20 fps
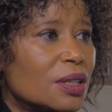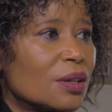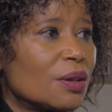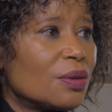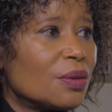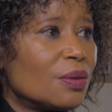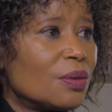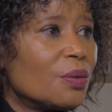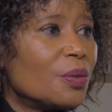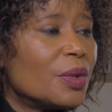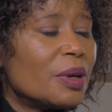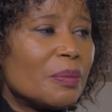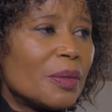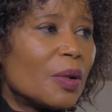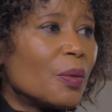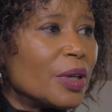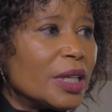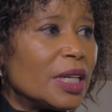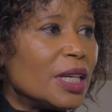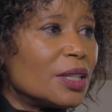So
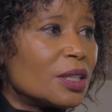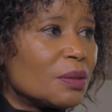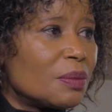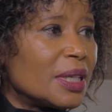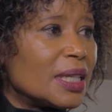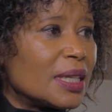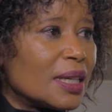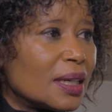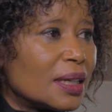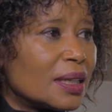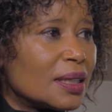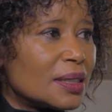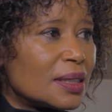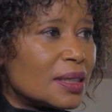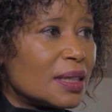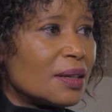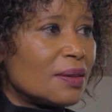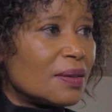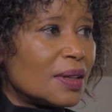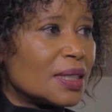we need to be
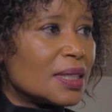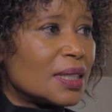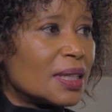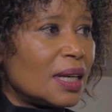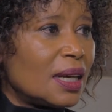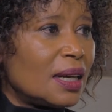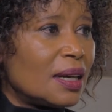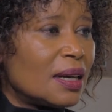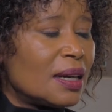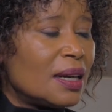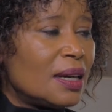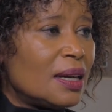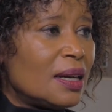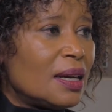taken seriously.